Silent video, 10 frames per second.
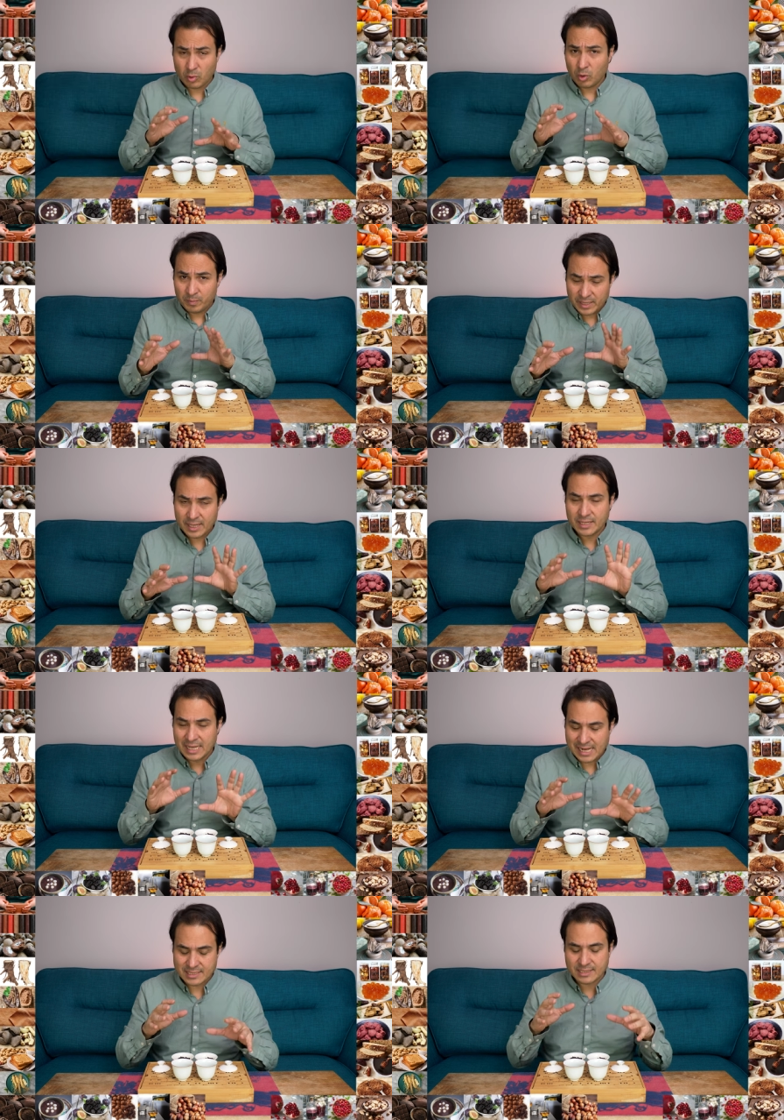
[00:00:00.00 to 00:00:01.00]
Albeit,
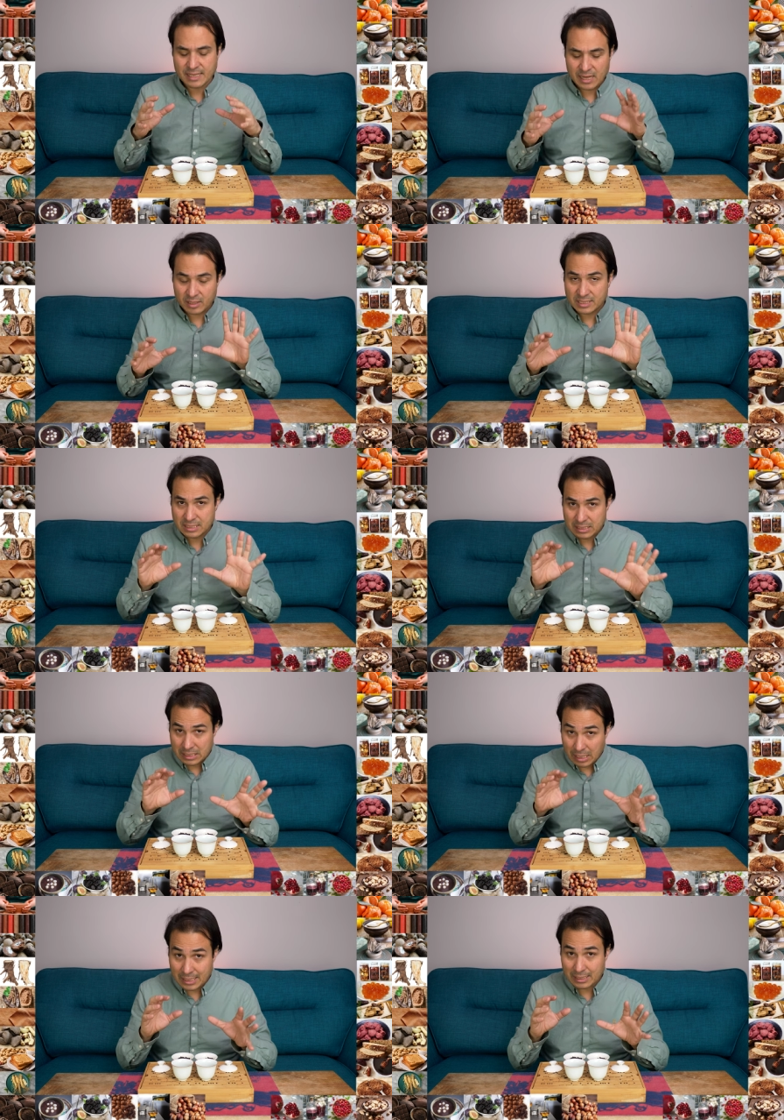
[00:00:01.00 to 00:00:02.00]
yes, they are
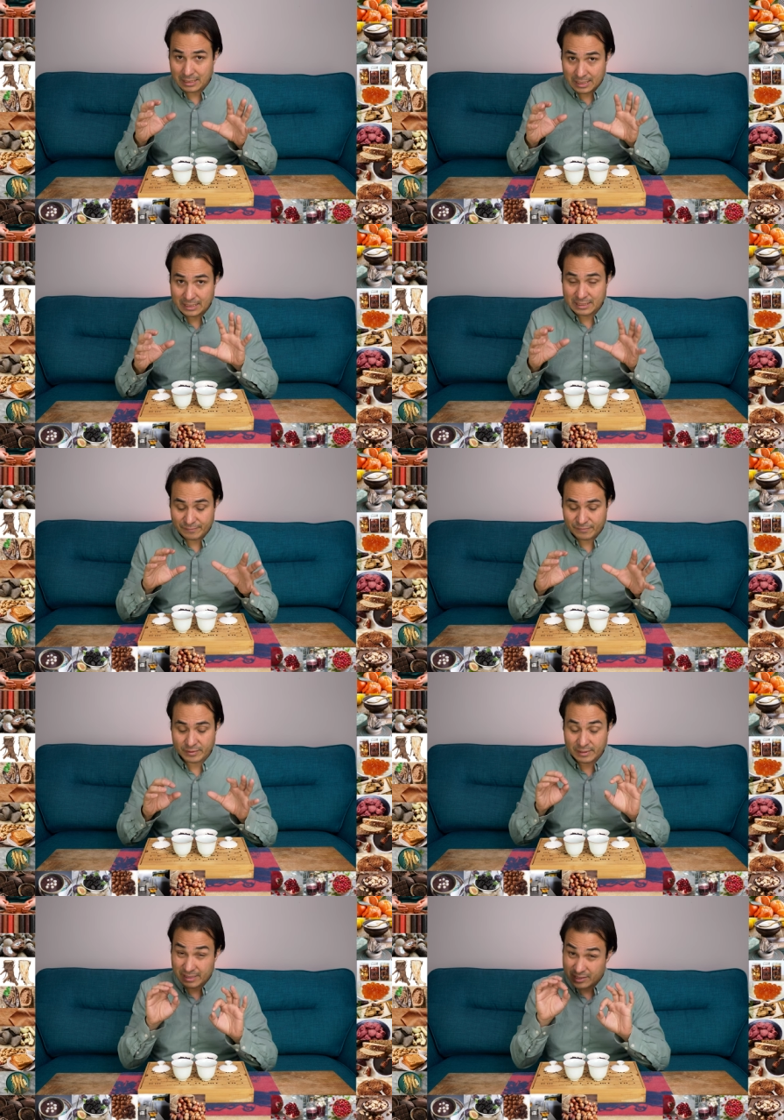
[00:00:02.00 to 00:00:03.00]
slightly
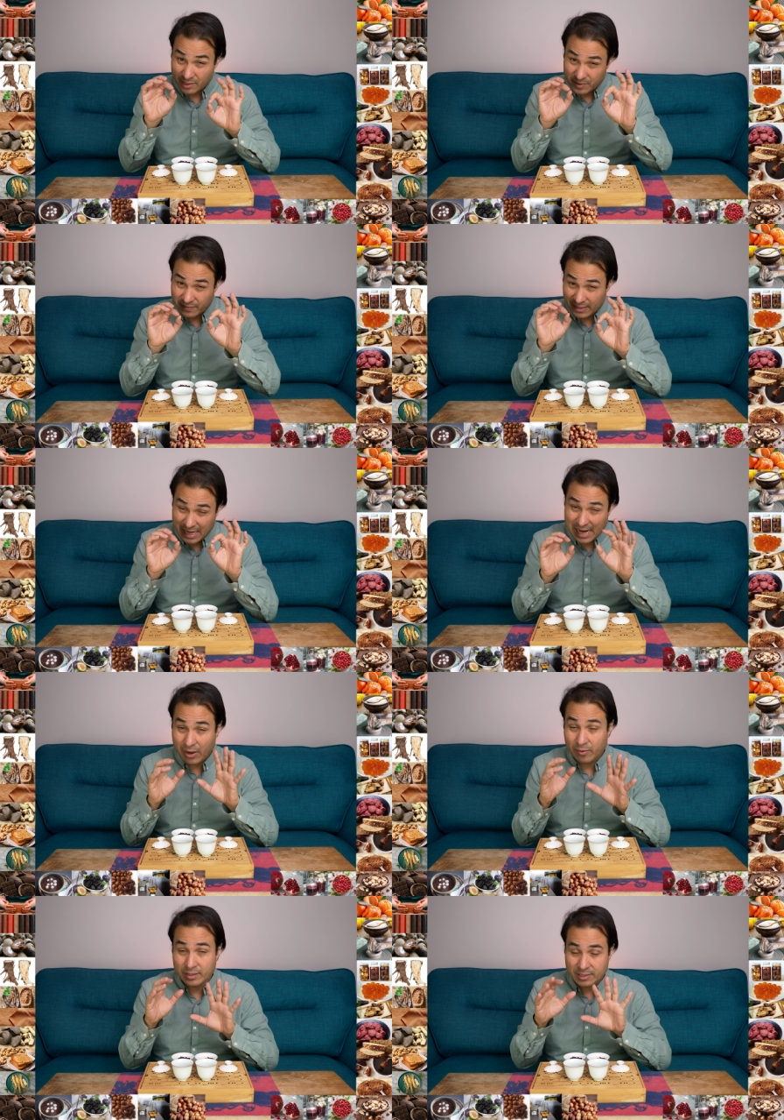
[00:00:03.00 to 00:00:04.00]
different in terms of the area.